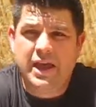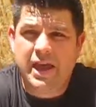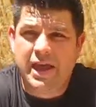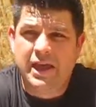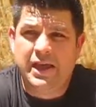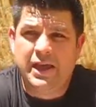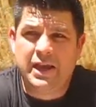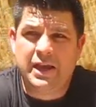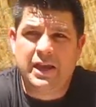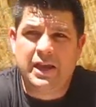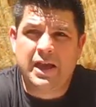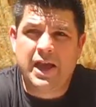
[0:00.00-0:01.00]

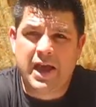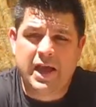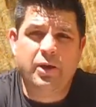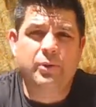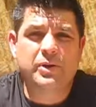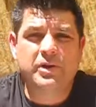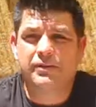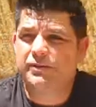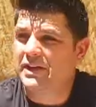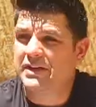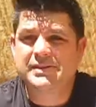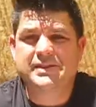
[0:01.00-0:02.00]
and how,
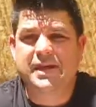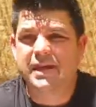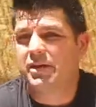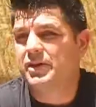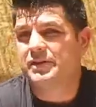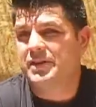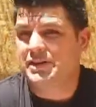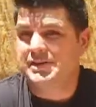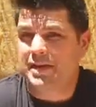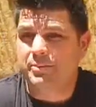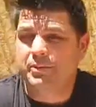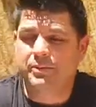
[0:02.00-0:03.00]
if, like, say, I'll give you an
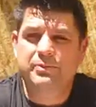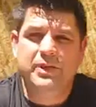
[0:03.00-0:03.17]
example,